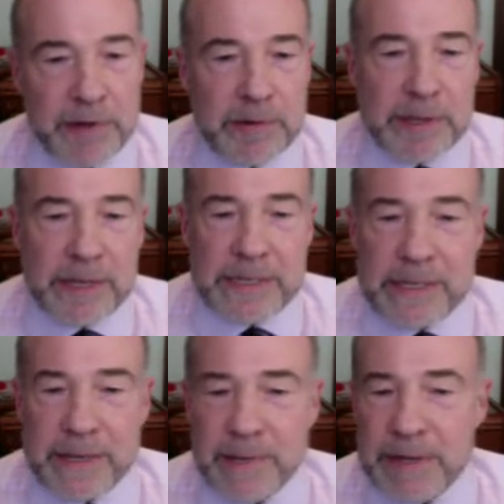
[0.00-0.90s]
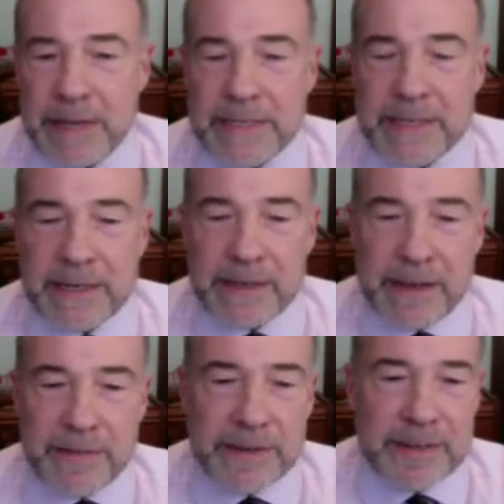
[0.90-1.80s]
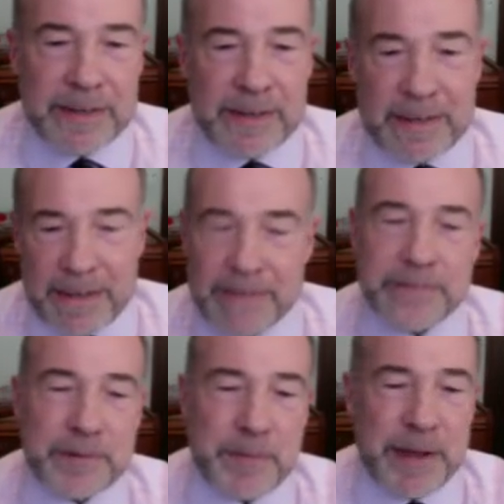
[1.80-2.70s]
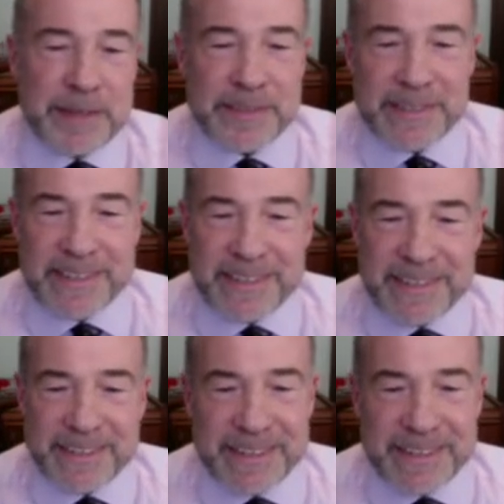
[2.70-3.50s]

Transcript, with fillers: League team in 1911, and we're back to the uh,